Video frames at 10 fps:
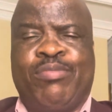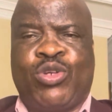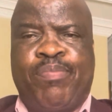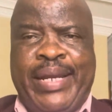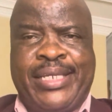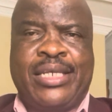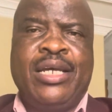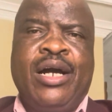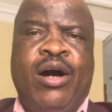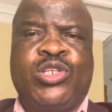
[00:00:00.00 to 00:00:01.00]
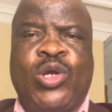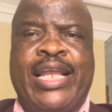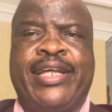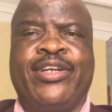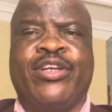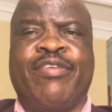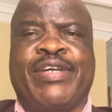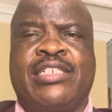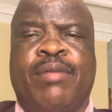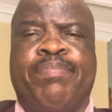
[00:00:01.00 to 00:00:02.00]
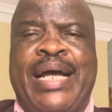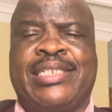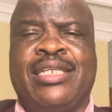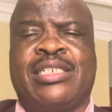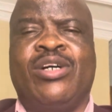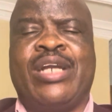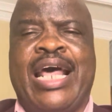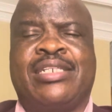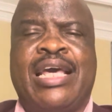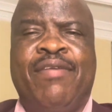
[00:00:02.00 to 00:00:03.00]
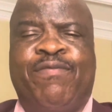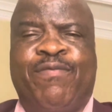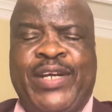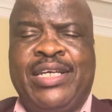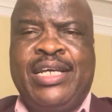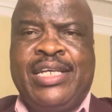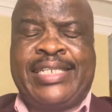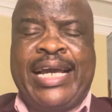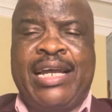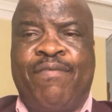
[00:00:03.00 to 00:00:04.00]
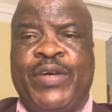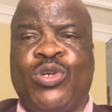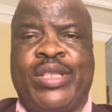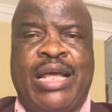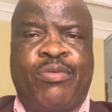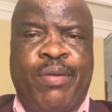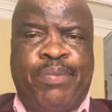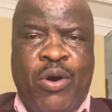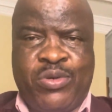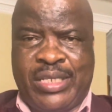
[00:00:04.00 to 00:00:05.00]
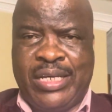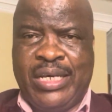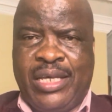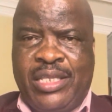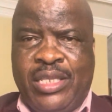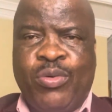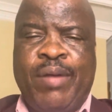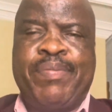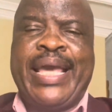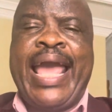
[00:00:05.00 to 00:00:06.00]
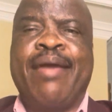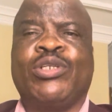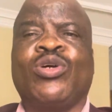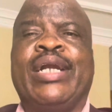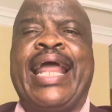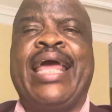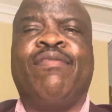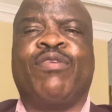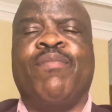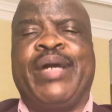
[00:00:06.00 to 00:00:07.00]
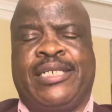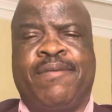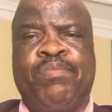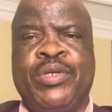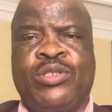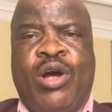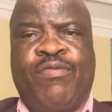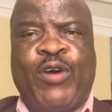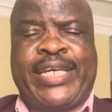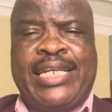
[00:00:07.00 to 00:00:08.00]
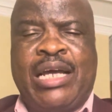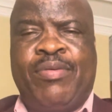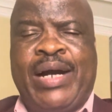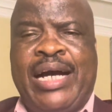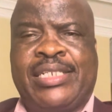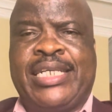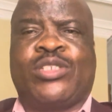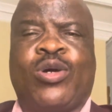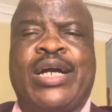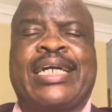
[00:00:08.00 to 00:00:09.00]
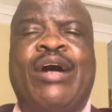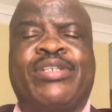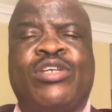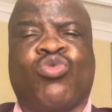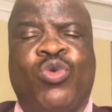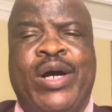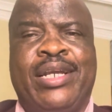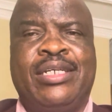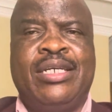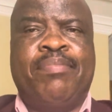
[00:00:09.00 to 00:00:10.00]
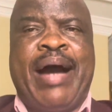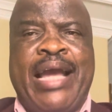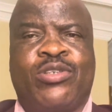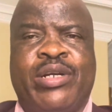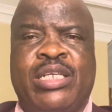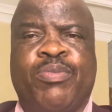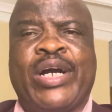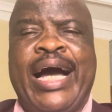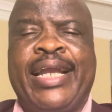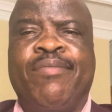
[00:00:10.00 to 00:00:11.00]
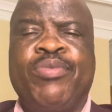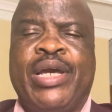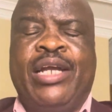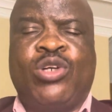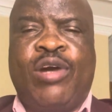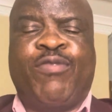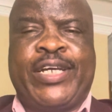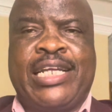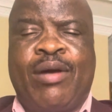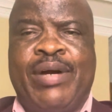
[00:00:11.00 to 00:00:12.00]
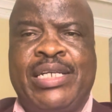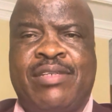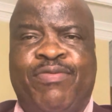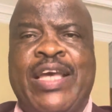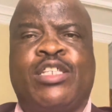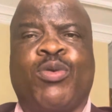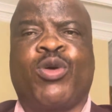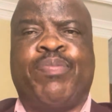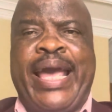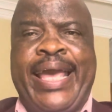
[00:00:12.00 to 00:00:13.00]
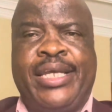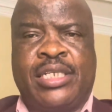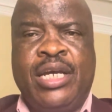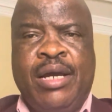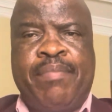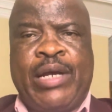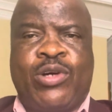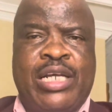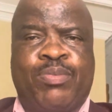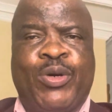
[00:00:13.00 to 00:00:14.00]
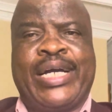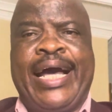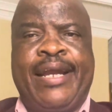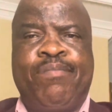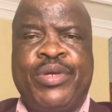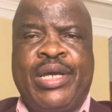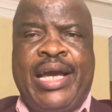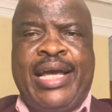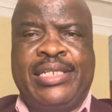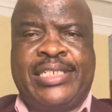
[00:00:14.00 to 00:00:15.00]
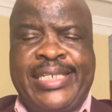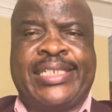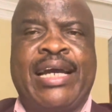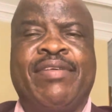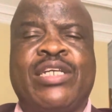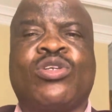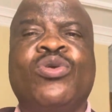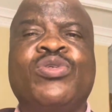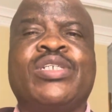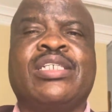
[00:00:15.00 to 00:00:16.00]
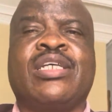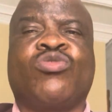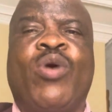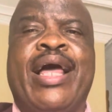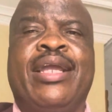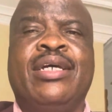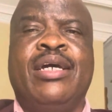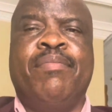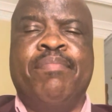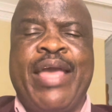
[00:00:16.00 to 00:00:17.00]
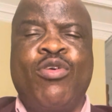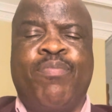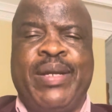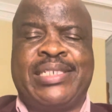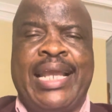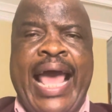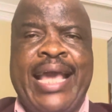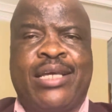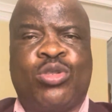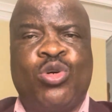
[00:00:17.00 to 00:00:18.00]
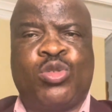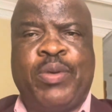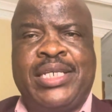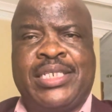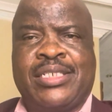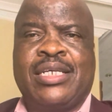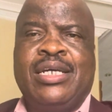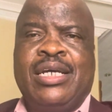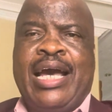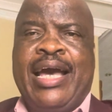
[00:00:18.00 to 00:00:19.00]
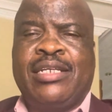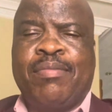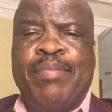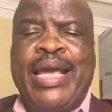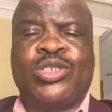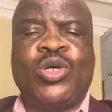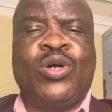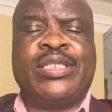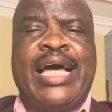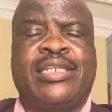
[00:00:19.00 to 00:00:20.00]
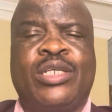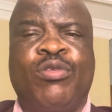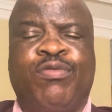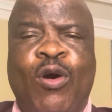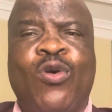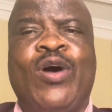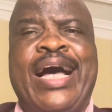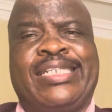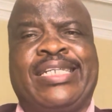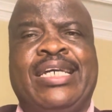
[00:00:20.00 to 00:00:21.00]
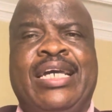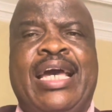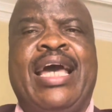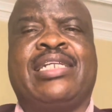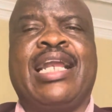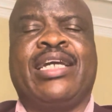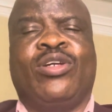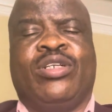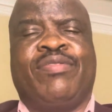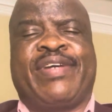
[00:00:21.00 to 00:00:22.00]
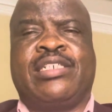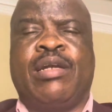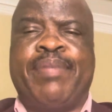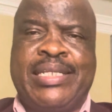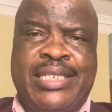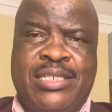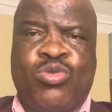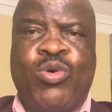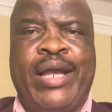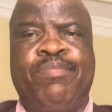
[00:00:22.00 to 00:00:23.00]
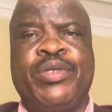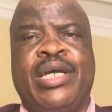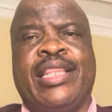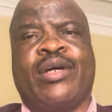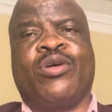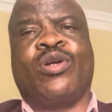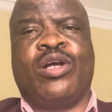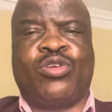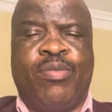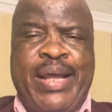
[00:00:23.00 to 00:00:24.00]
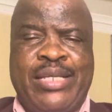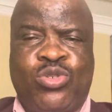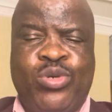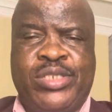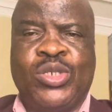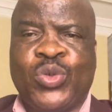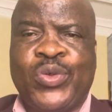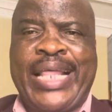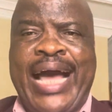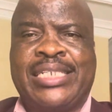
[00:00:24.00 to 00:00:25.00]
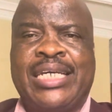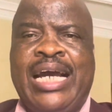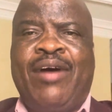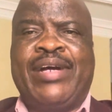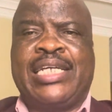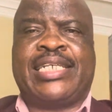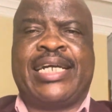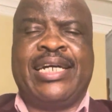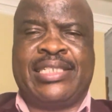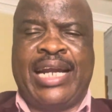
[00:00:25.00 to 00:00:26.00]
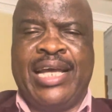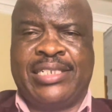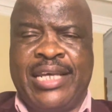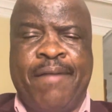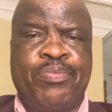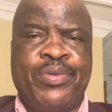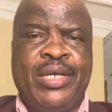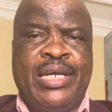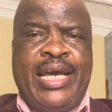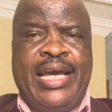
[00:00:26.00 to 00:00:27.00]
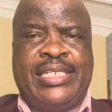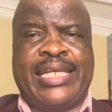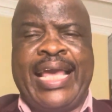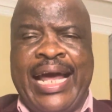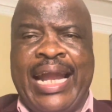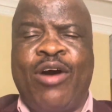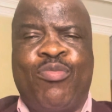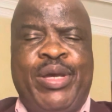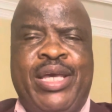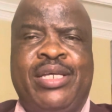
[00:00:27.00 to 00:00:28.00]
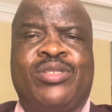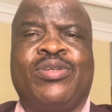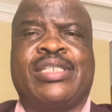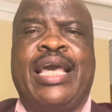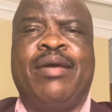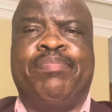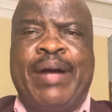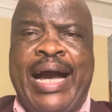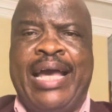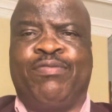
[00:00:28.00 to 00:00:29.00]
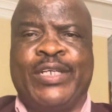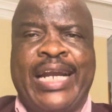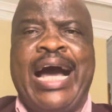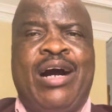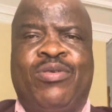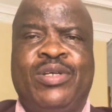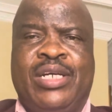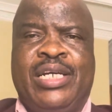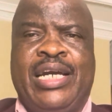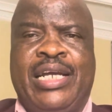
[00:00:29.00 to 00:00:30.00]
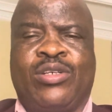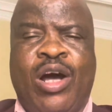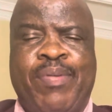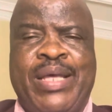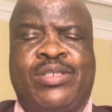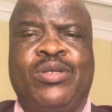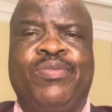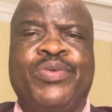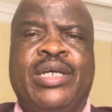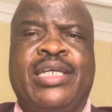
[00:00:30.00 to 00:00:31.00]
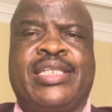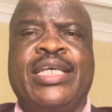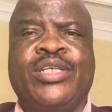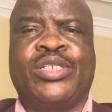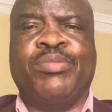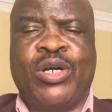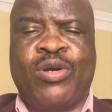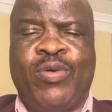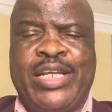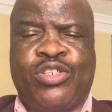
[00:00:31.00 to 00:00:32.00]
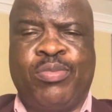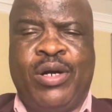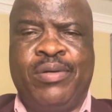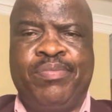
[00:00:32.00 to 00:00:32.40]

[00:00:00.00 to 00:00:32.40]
So please also click notification button so that every single video that we post, you will be able to learn from it. Don't forget our TikTok account as well, Micornus Phokane, and don't forget our Facebook page, Micornus Phokane, and Church Governance Solutions as well. May you please like those pages and make sure that you follow us and click notification buttons as well, and the good Lord will bless you as you do that. I want to check out right here and say, allow me to say bye for now, and God bless you. See you tomorrow once more.